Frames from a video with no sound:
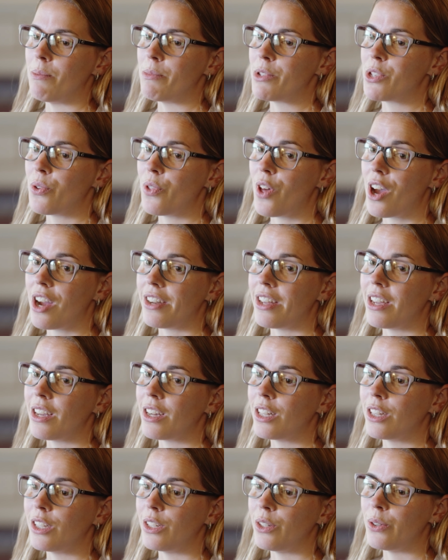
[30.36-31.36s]
So that
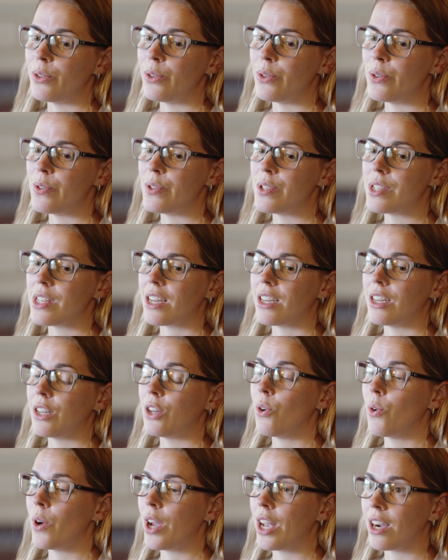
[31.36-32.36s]
includes
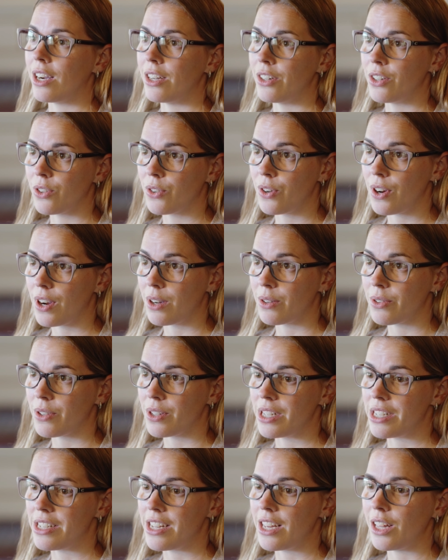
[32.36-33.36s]
going underground
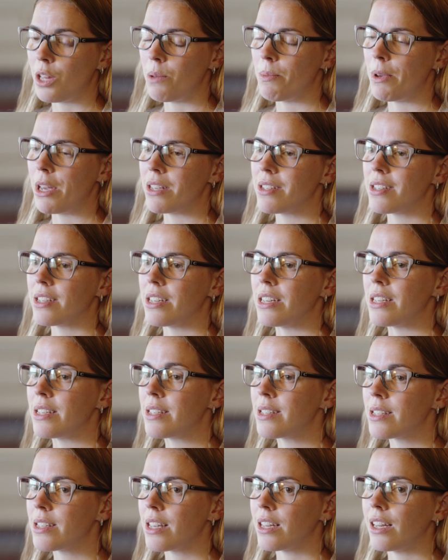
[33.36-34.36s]
on a daily
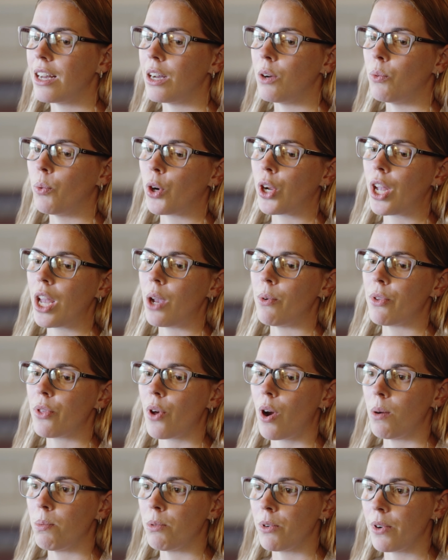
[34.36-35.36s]
basis, working with
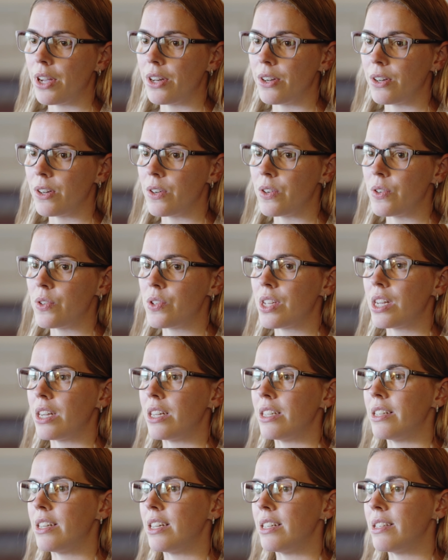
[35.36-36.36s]
operators
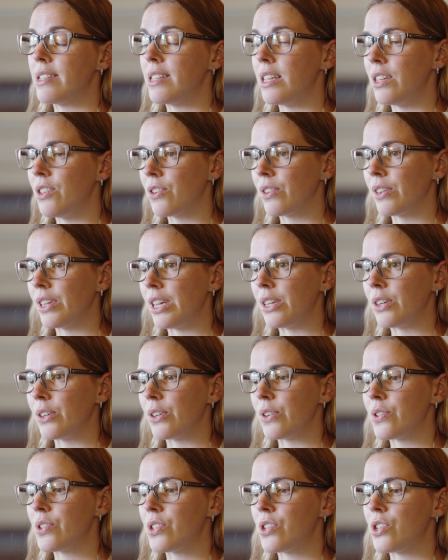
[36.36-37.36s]
and senior
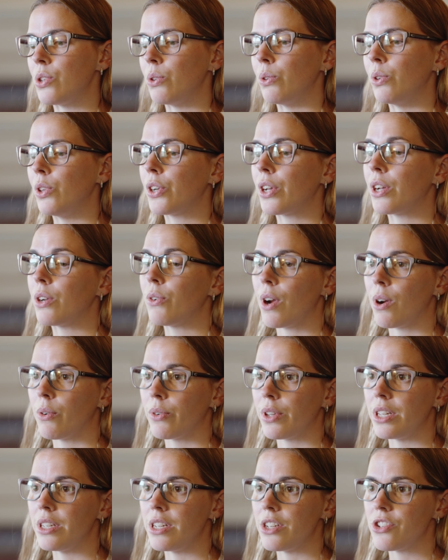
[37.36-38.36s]
leaders to look at
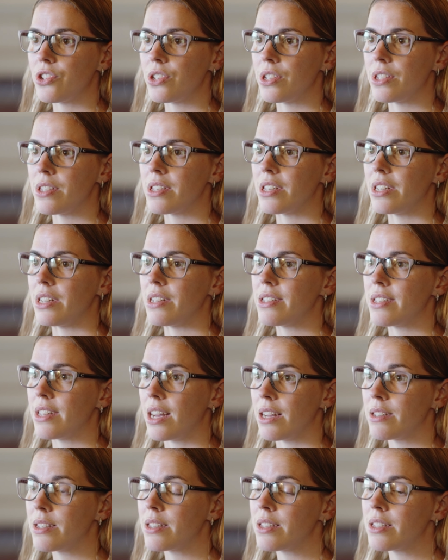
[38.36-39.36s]
ground conditions and
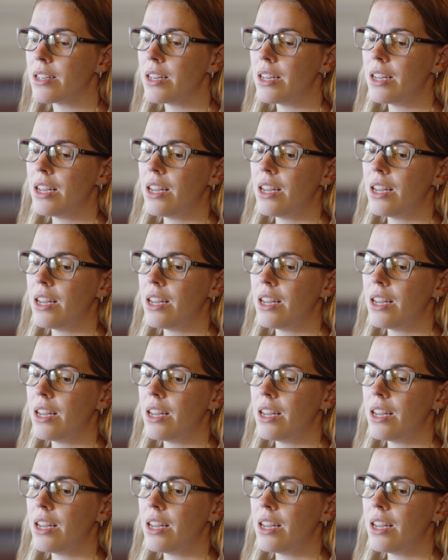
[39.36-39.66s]
assess